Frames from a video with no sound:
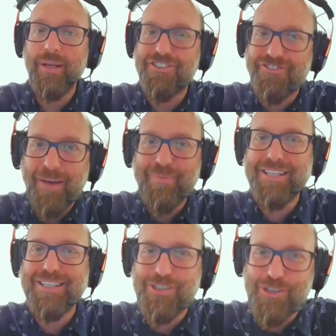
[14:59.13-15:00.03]
as
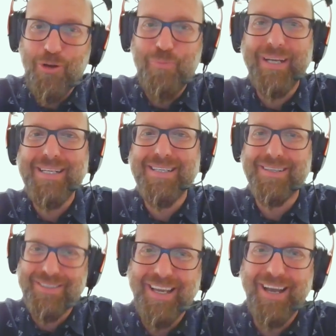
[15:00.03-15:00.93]
families, as companies,
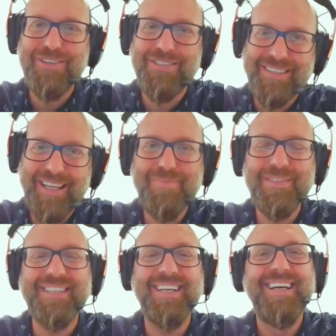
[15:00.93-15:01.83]
as teams,